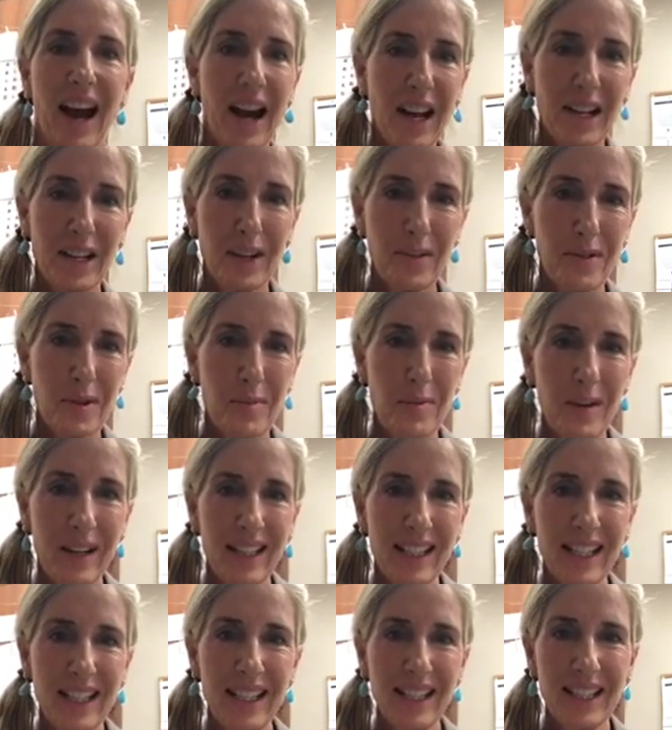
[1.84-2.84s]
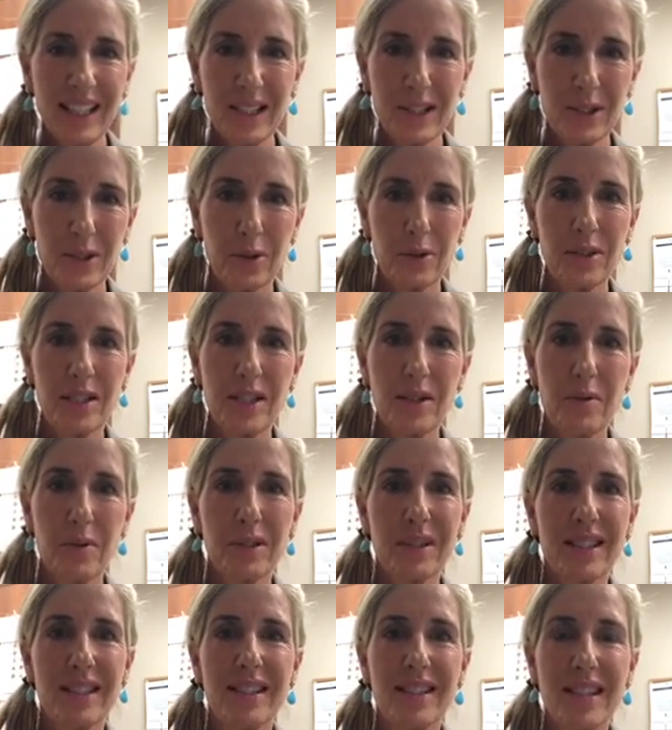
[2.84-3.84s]
Hi, everybody. It's Christy
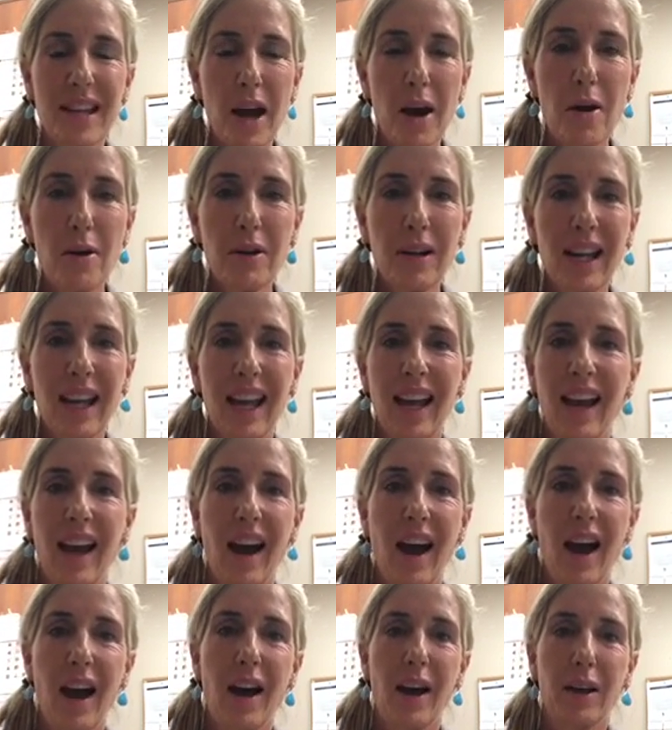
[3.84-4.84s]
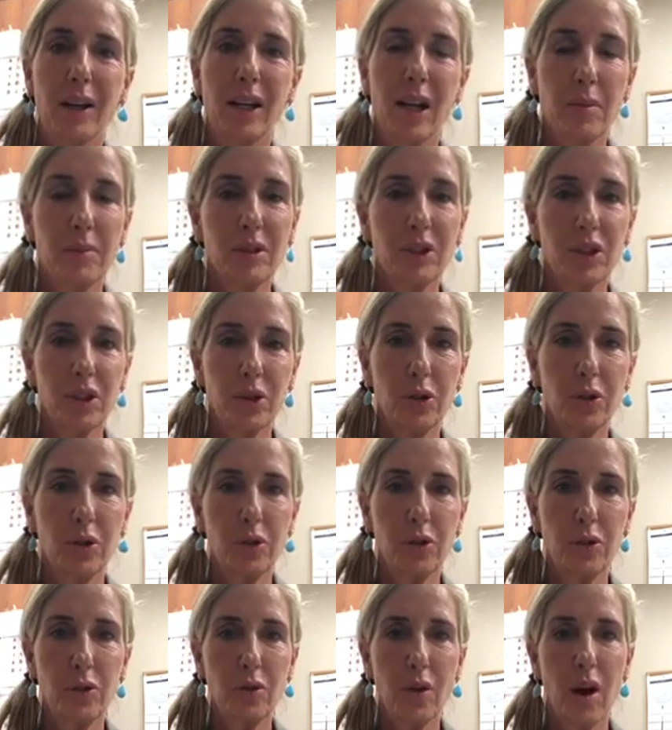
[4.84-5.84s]
Wilson Dauk coming to
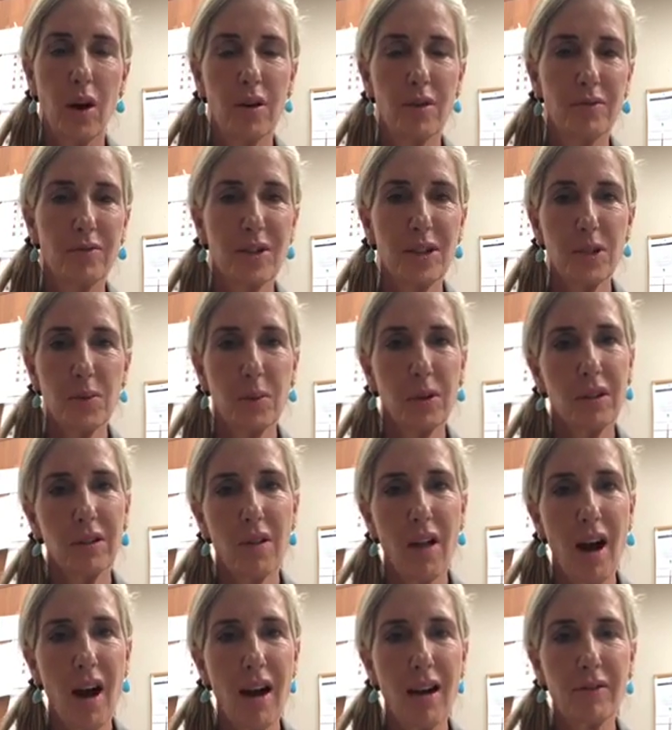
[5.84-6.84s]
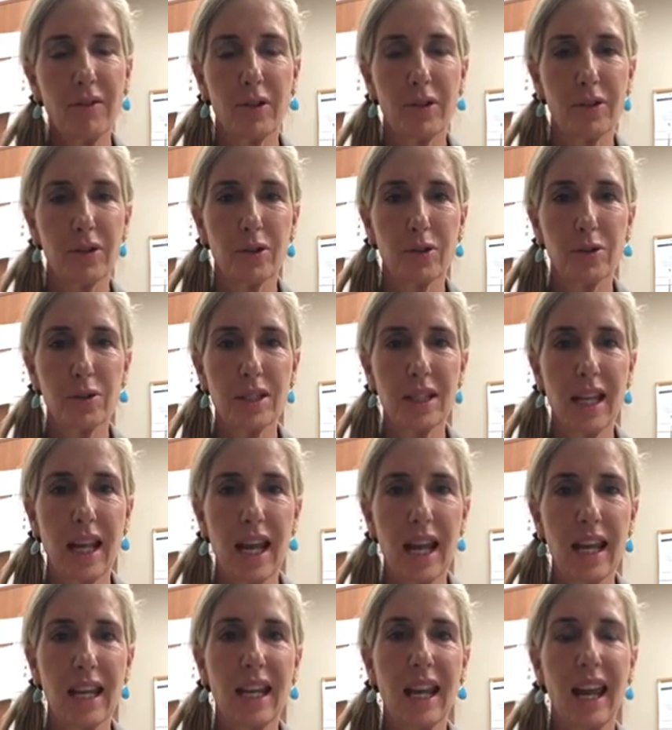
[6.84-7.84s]
you on Facebook Live on
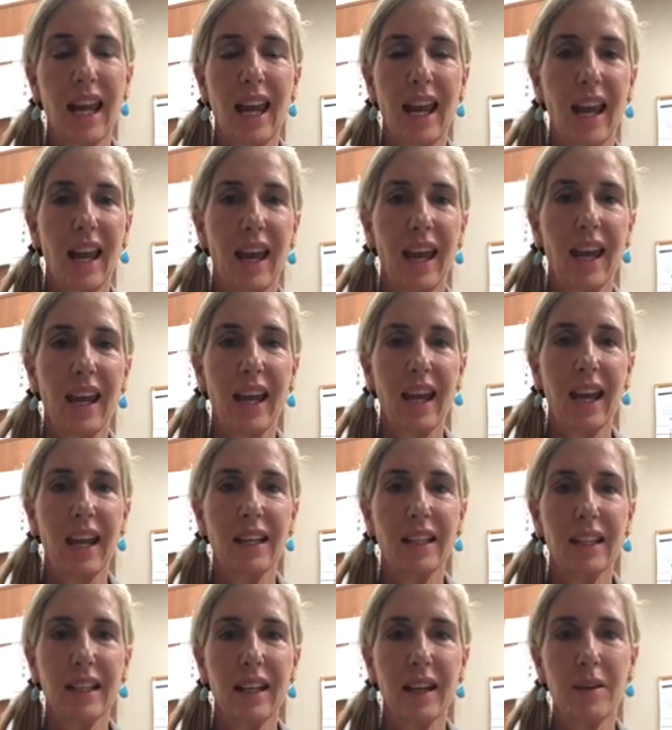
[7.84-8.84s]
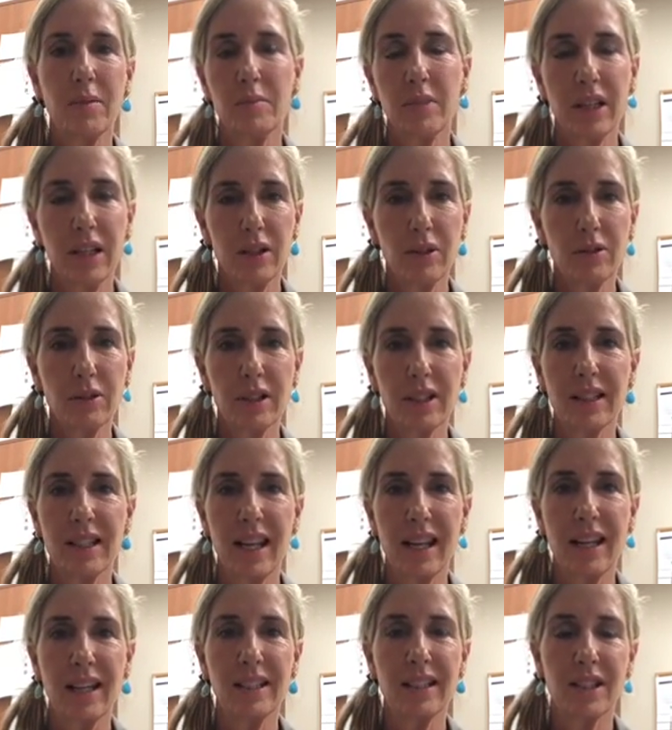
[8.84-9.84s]
Thursday. And I'm here
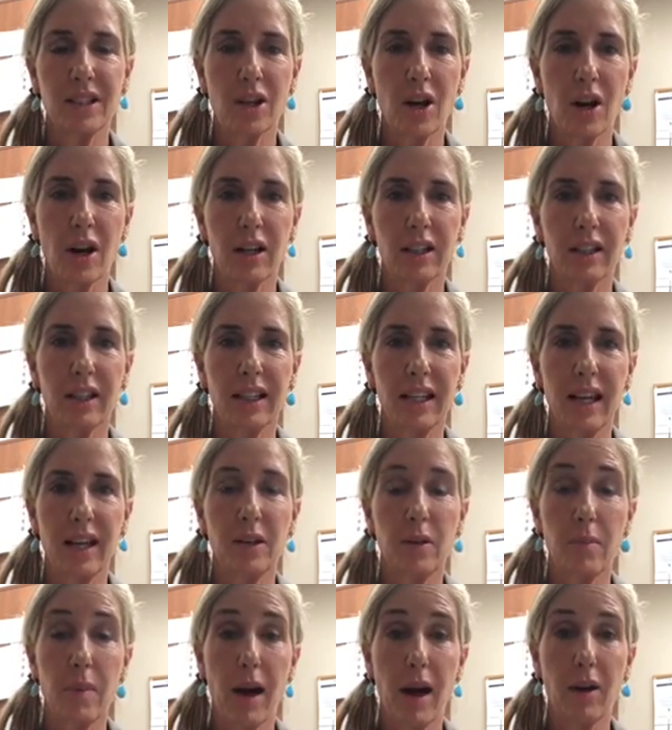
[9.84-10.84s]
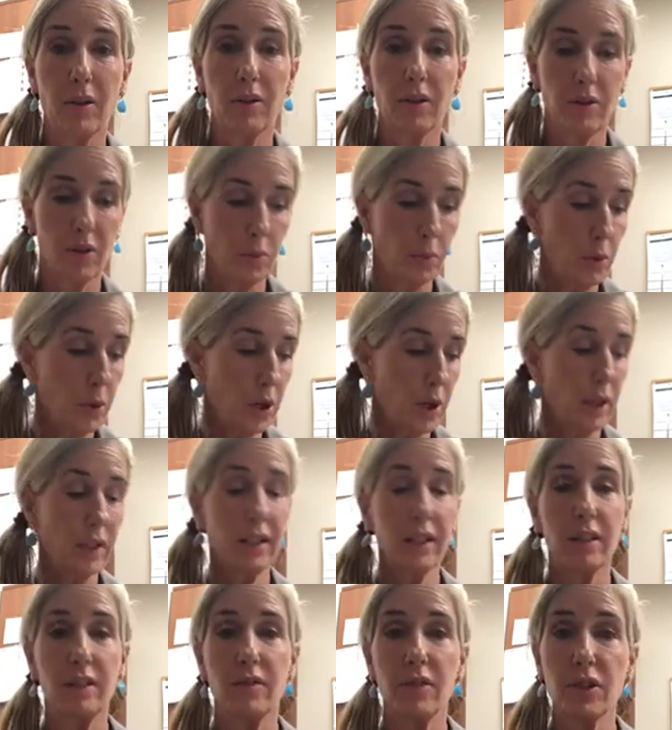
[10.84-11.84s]
today to talk again about the
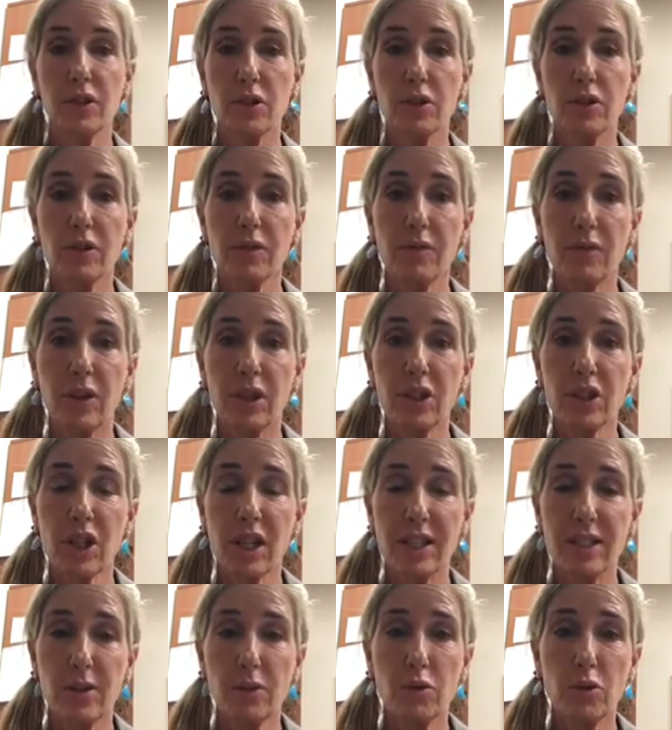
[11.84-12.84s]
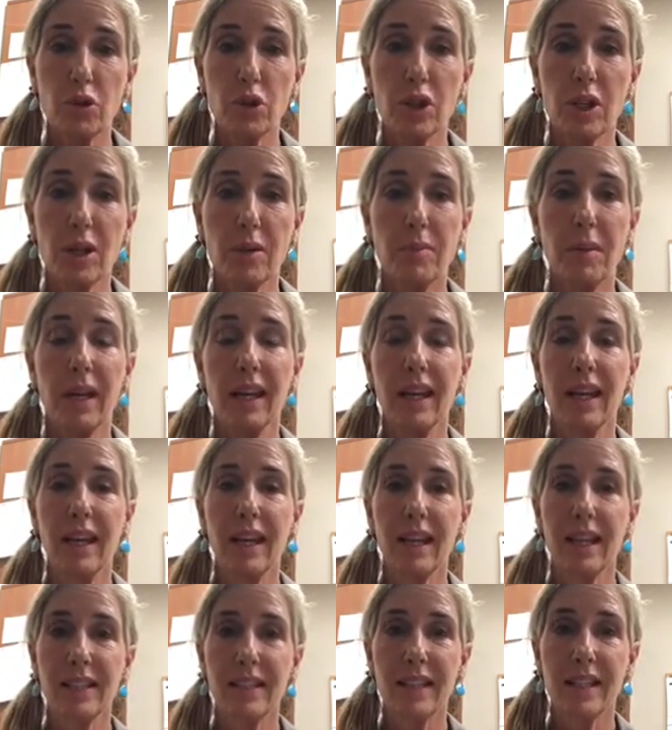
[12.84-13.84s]
book, Adventures in Franchise Ownership.
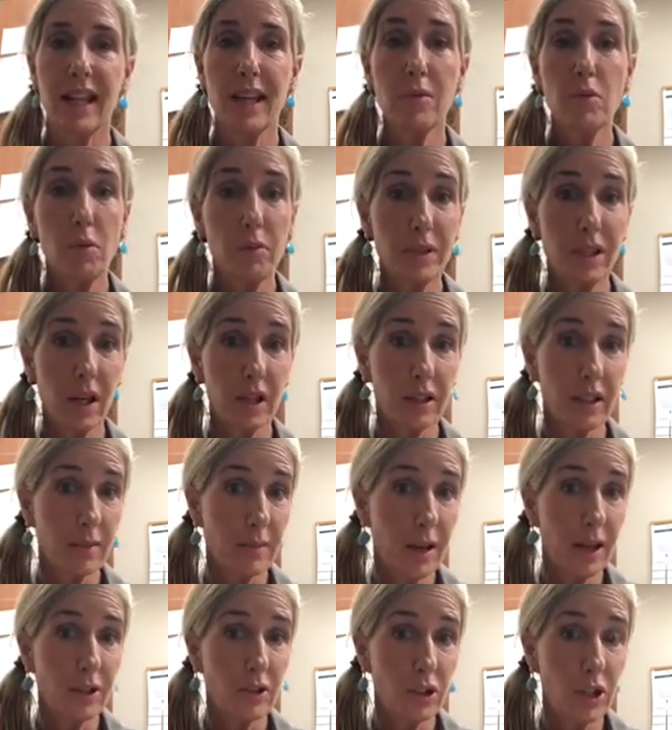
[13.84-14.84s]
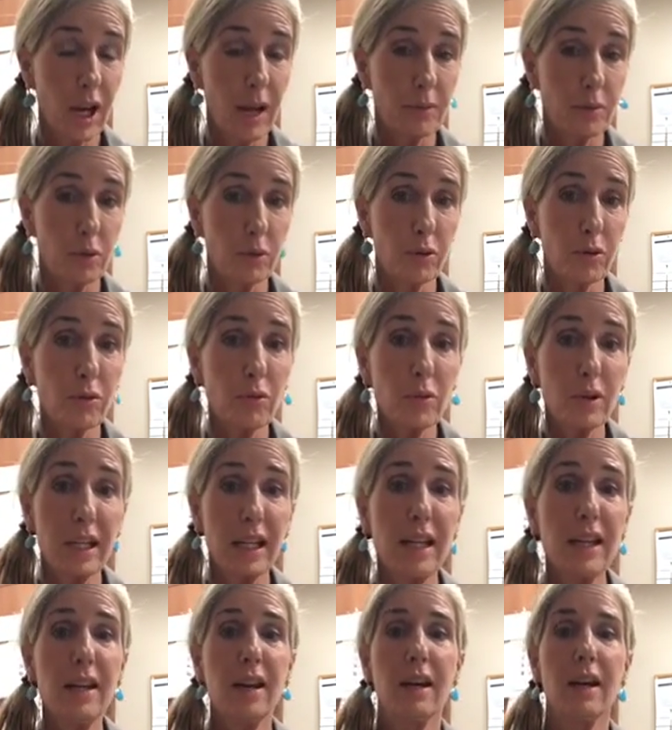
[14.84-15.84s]
And today we'll be talking about Chapter
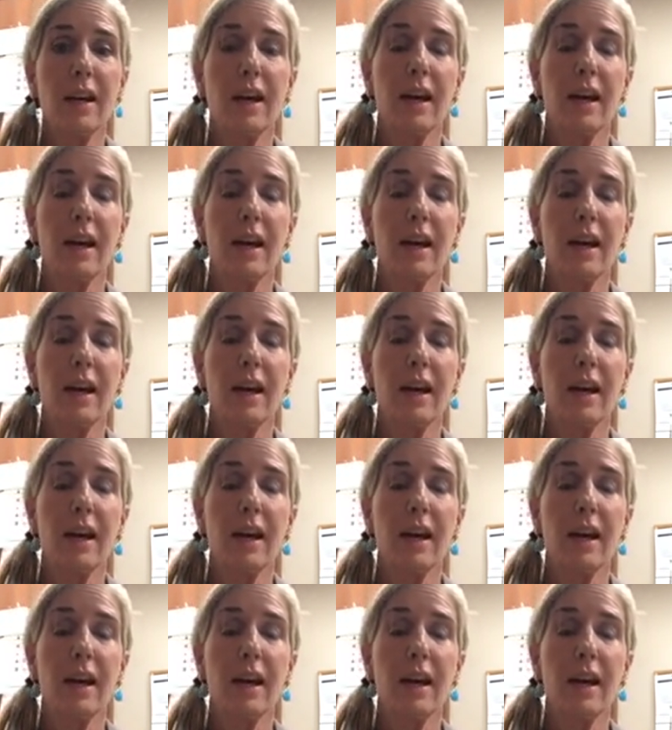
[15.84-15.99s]
3